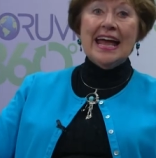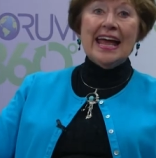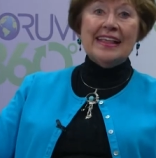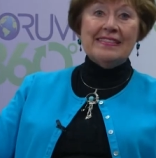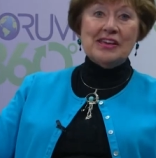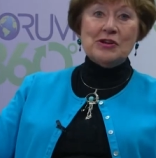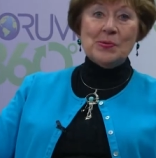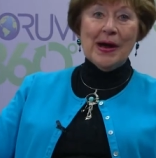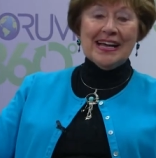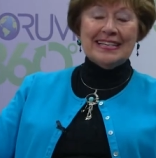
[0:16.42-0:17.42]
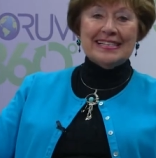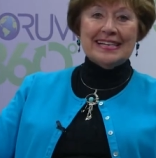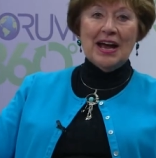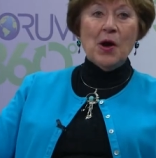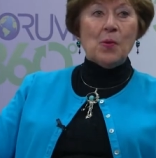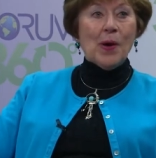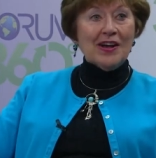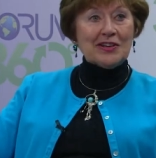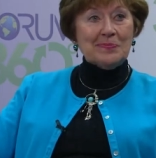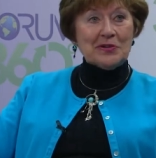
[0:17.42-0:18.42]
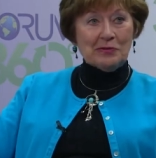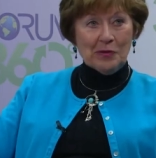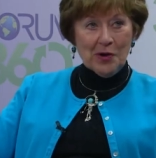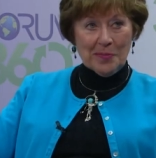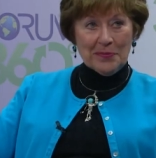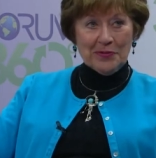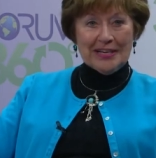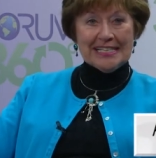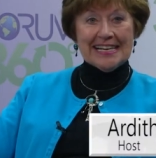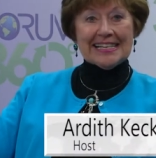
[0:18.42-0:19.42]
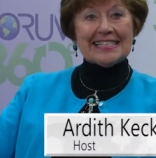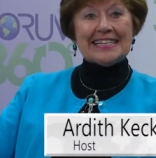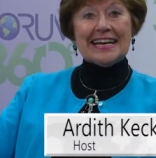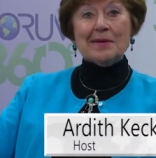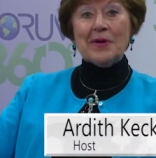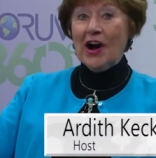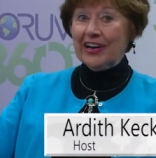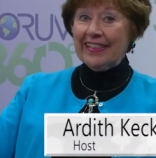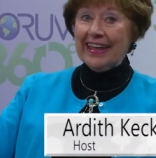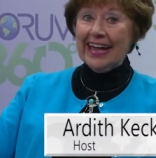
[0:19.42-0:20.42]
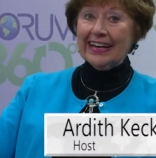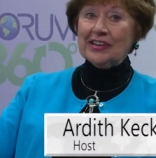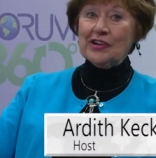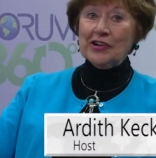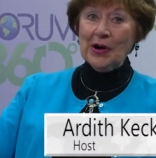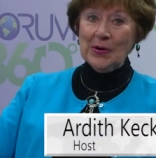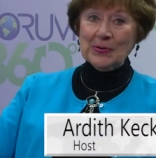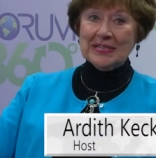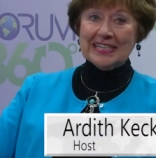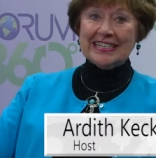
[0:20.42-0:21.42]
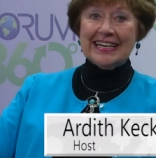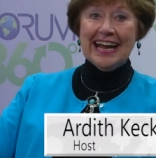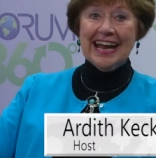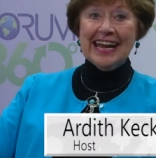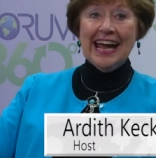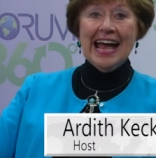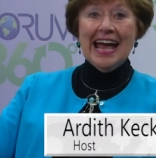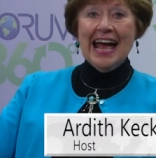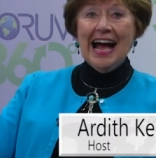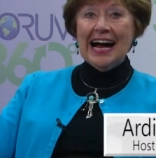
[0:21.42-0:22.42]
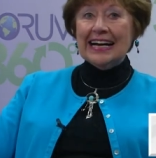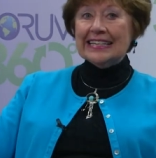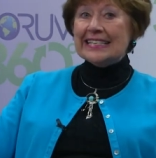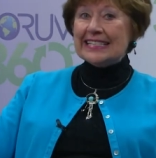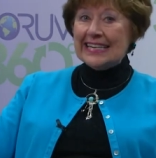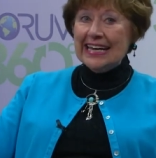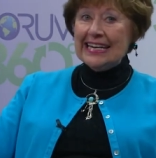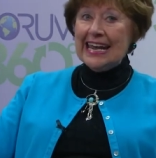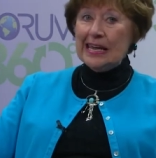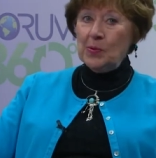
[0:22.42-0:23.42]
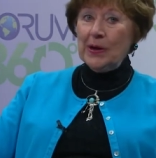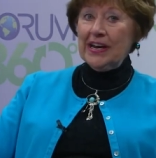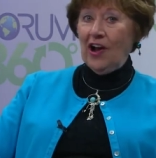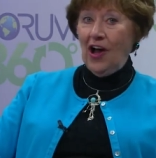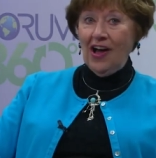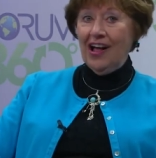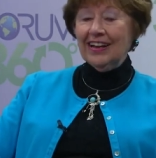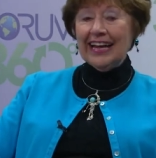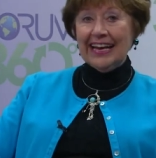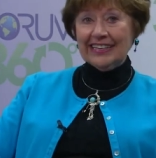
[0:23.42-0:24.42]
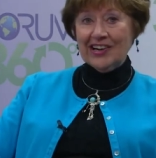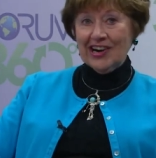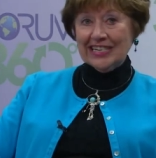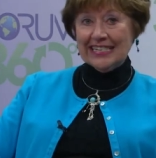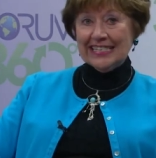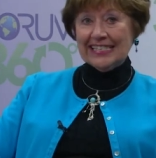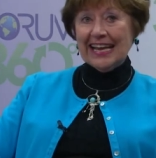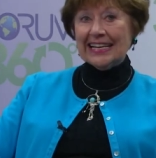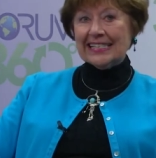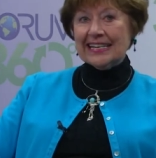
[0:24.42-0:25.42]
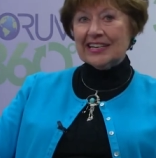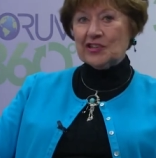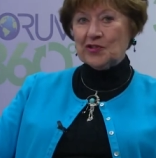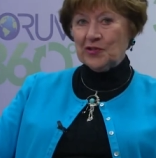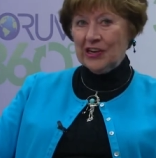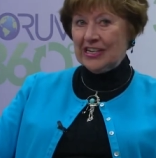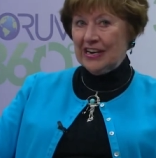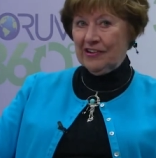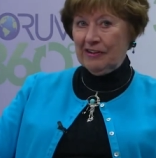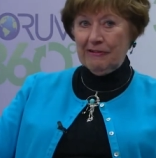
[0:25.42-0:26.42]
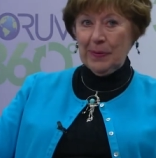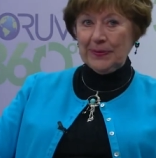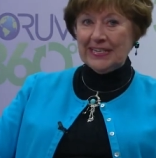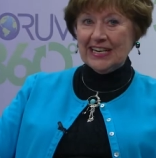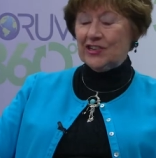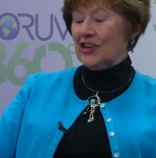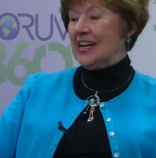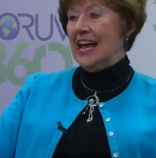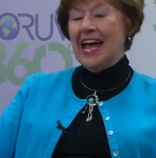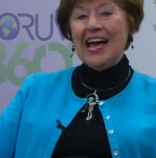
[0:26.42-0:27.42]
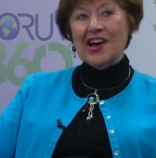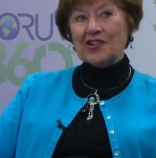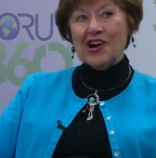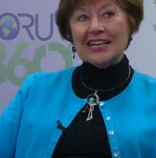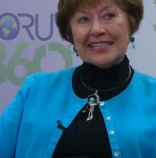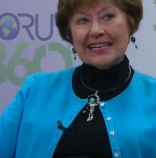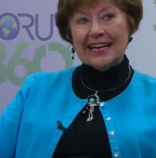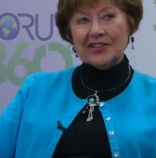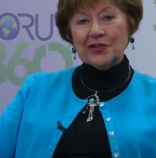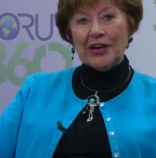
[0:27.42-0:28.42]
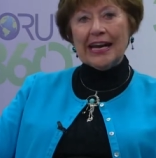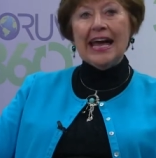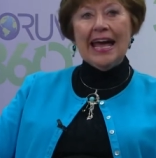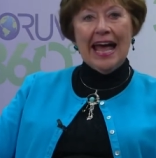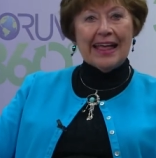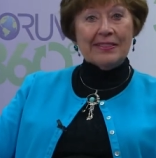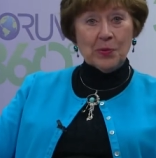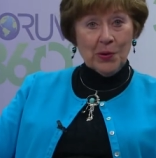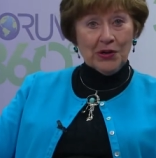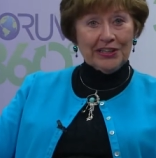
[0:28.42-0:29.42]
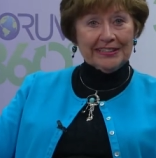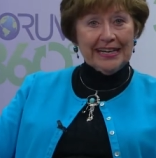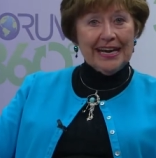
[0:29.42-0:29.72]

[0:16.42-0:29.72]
in the U S Welcome to Forum three sixty. I'm Ardith Keck, your host today. Uh, Stan Hywet Hall and Gardens has an extraordinary reputation across the country and the world.